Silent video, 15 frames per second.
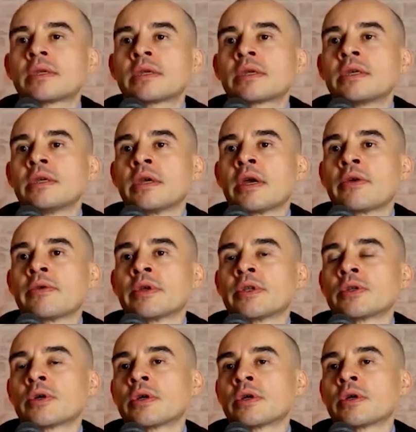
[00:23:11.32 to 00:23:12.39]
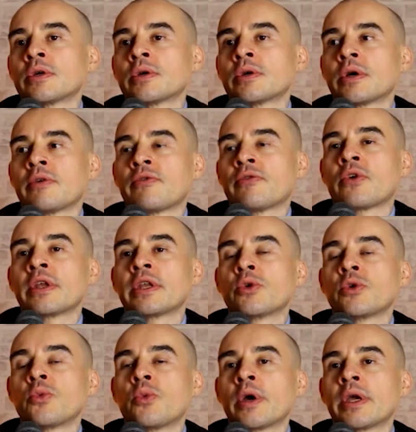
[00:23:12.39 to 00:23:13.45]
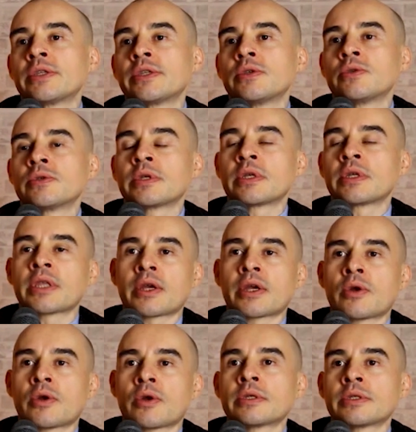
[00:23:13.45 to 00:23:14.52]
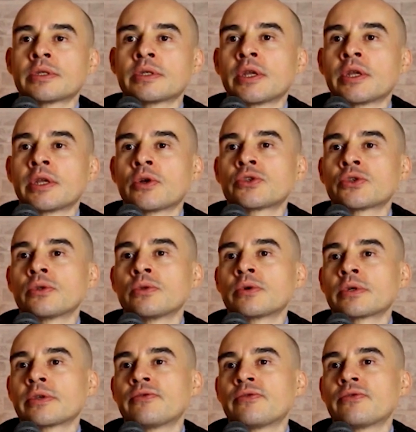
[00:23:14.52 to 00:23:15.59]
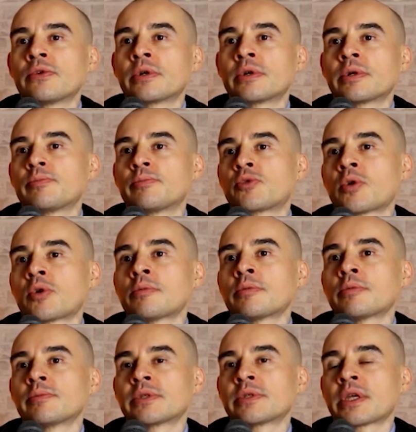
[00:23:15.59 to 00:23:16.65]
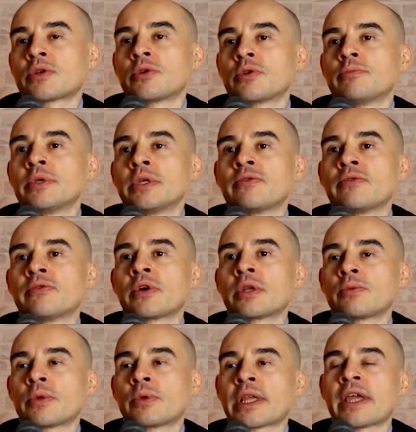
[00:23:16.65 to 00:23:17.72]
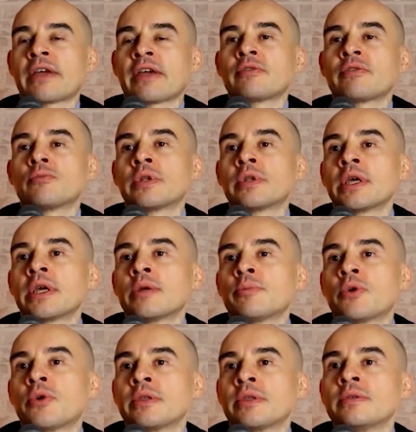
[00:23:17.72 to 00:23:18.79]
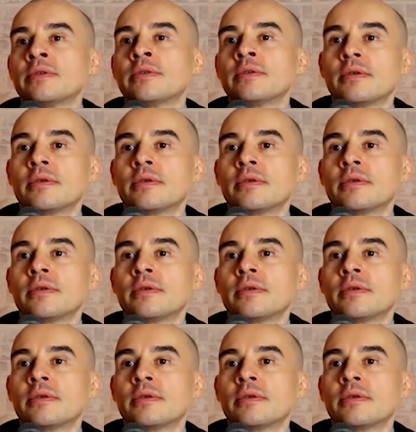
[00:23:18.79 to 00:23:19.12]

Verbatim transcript: a key area, not uh, avoiding waste using technology and also looking for problems that could be avoided, like having more data points